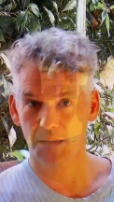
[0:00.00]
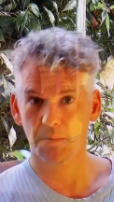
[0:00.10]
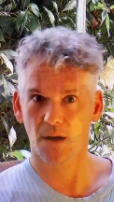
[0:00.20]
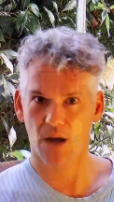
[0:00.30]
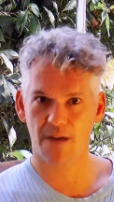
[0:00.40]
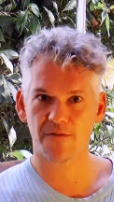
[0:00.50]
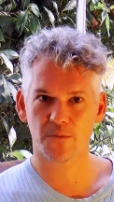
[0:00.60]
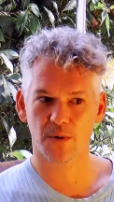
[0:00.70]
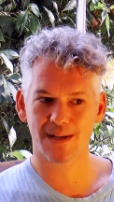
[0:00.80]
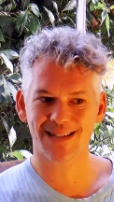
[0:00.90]
less, but
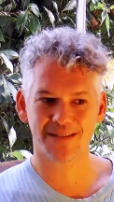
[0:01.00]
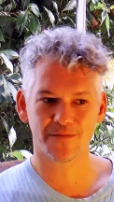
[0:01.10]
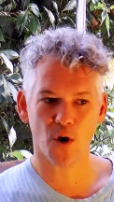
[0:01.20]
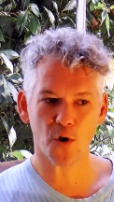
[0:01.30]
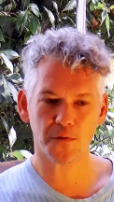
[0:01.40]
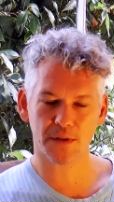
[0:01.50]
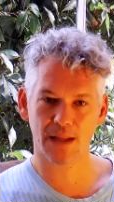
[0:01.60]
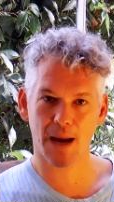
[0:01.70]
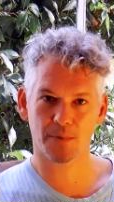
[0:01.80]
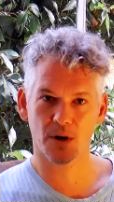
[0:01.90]
everyone is involved
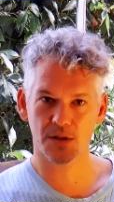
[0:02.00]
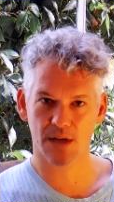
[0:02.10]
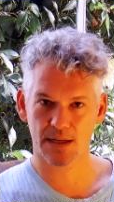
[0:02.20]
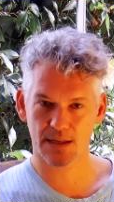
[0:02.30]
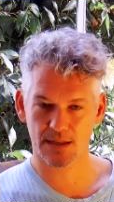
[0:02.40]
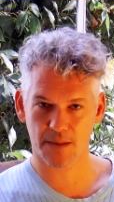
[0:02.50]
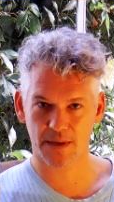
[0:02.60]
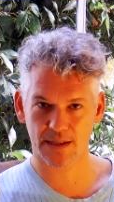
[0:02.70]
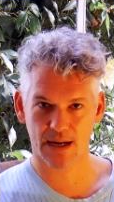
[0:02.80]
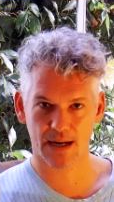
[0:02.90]
in that process at
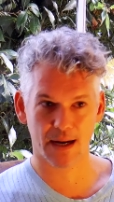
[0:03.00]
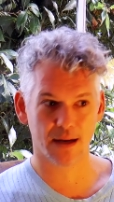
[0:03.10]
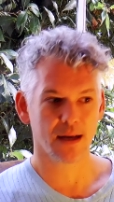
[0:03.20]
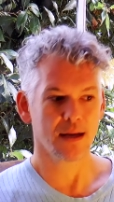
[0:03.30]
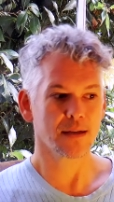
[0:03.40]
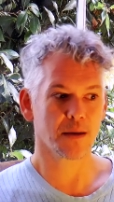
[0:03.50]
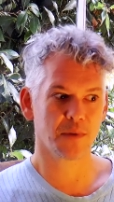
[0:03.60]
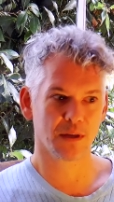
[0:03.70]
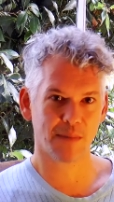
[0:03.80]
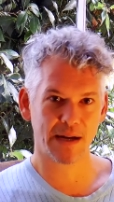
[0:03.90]
some extent, and
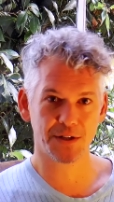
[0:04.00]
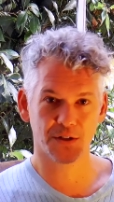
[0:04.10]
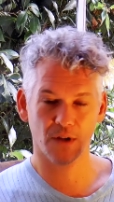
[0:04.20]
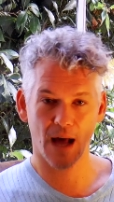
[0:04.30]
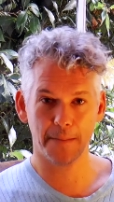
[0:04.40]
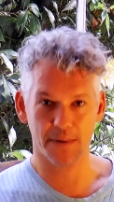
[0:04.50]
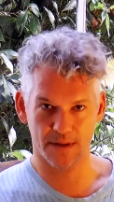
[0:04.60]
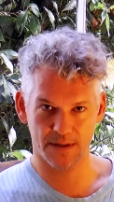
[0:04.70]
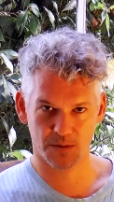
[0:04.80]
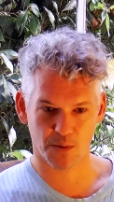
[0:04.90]
something magical
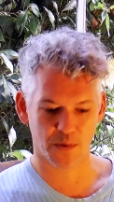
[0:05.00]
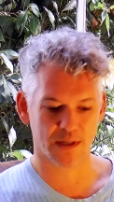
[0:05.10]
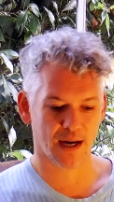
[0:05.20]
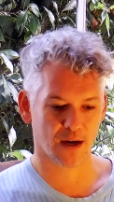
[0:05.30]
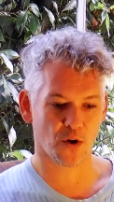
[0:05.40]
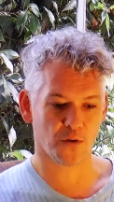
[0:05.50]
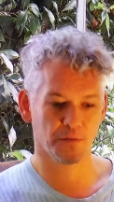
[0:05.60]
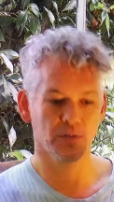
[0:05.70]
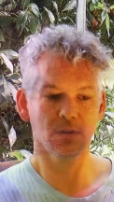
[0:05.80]
happens when we take off